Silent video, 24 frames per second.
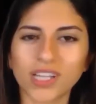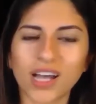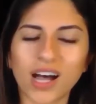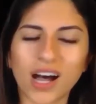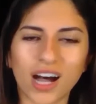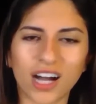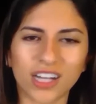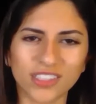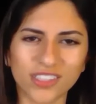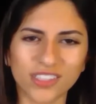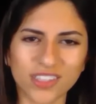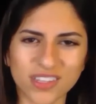
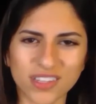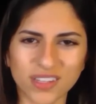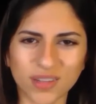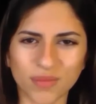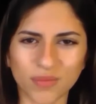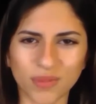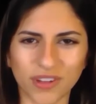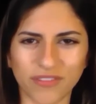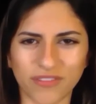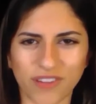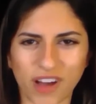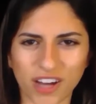How do the
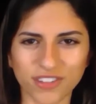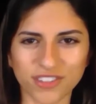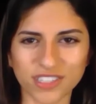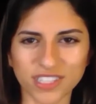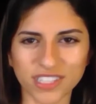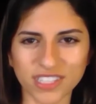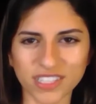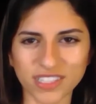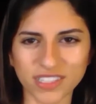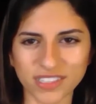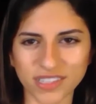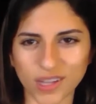number of
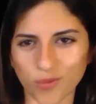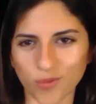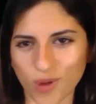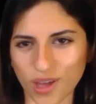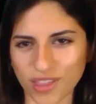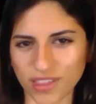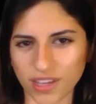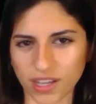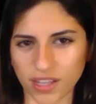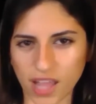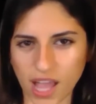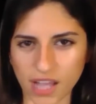viruses and where
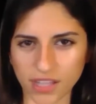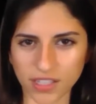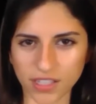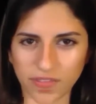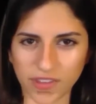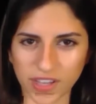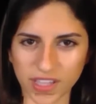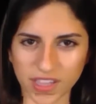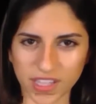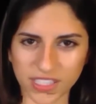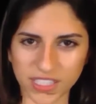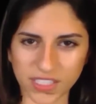they land
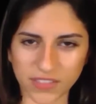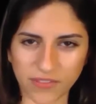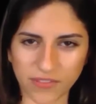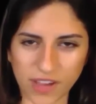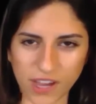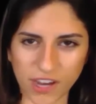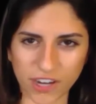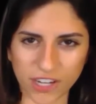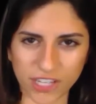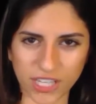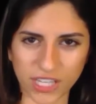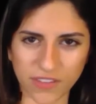affect the
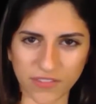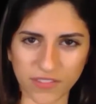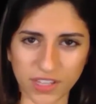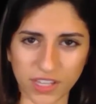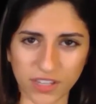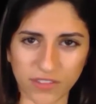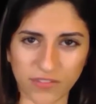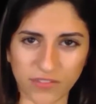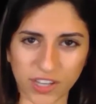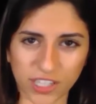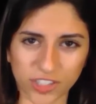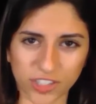severity of the
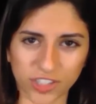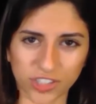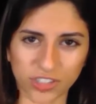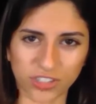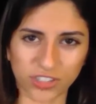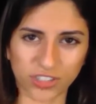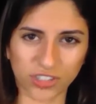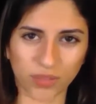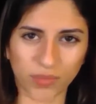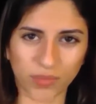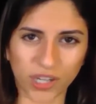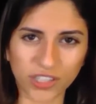infection
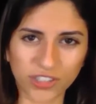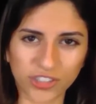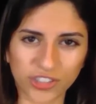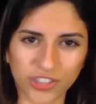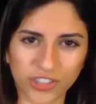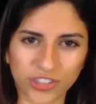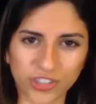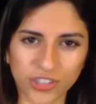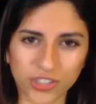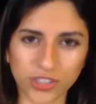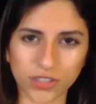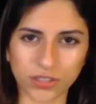so much?
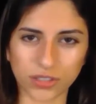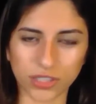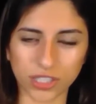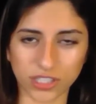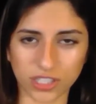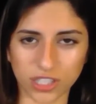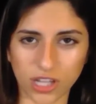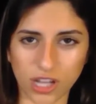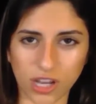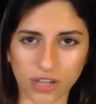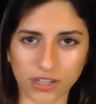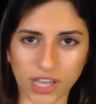Does
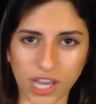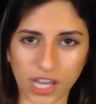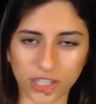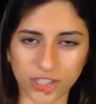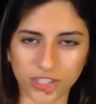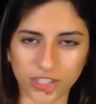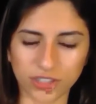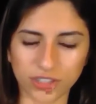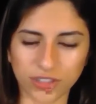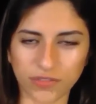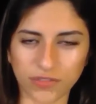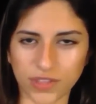the
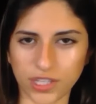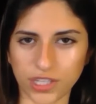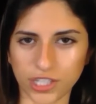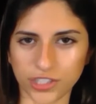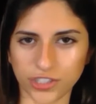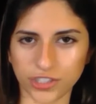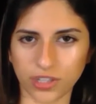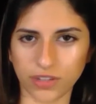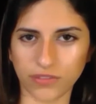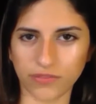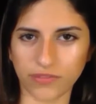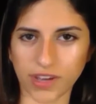location of the
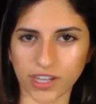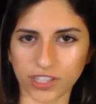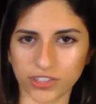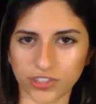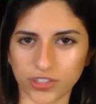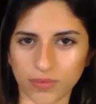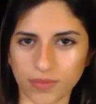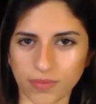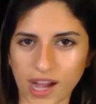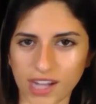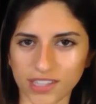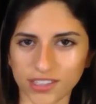initial
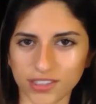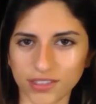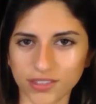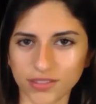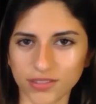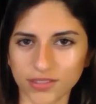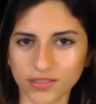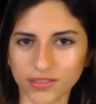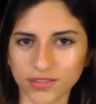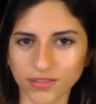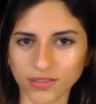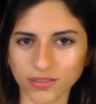infection matter?
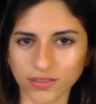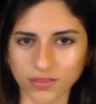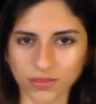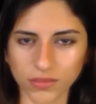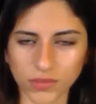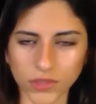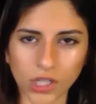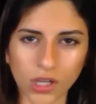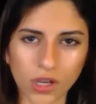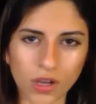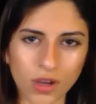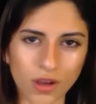
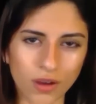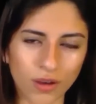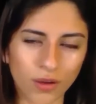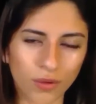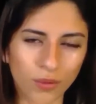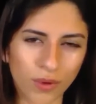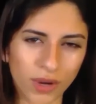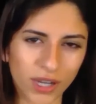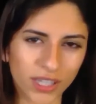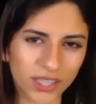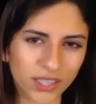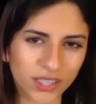
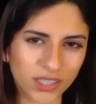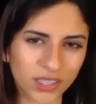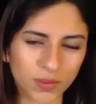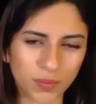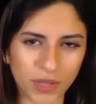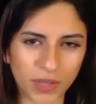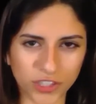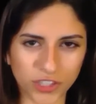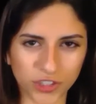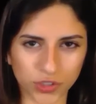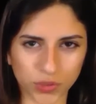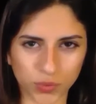Why does the
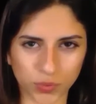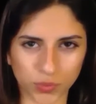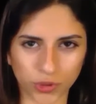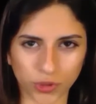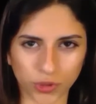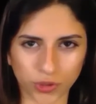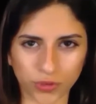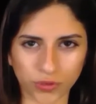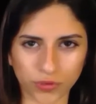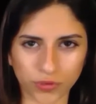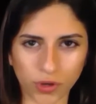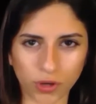patient
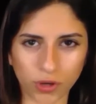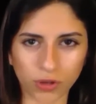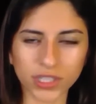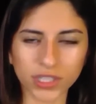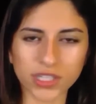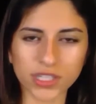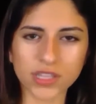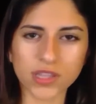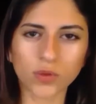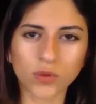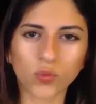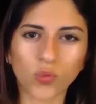improve, only
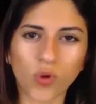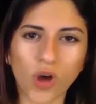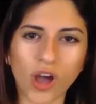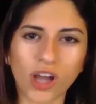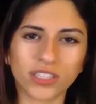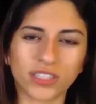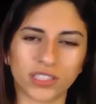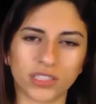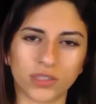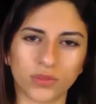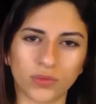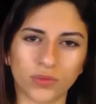to then
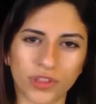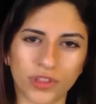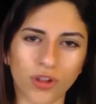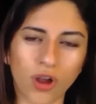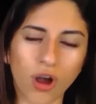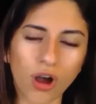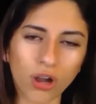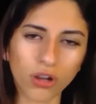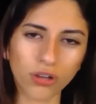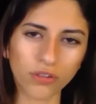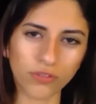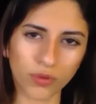worsen with an
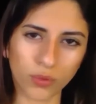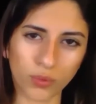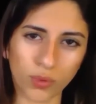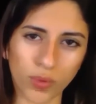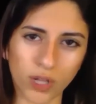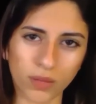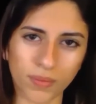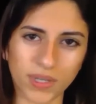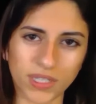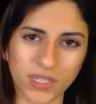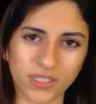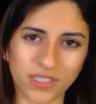
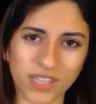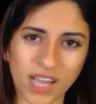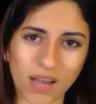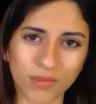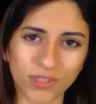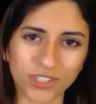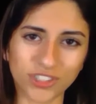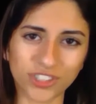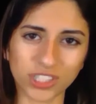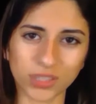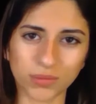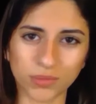overwhelming,
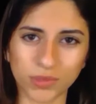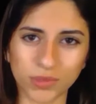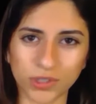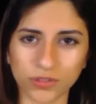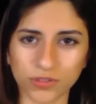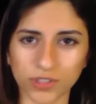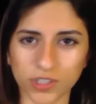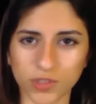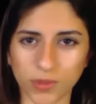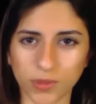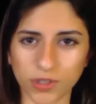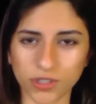damaging immune
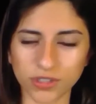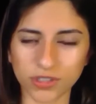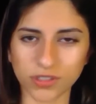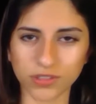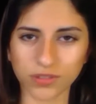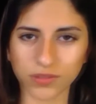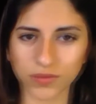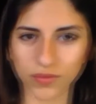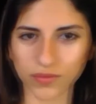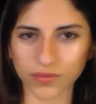response?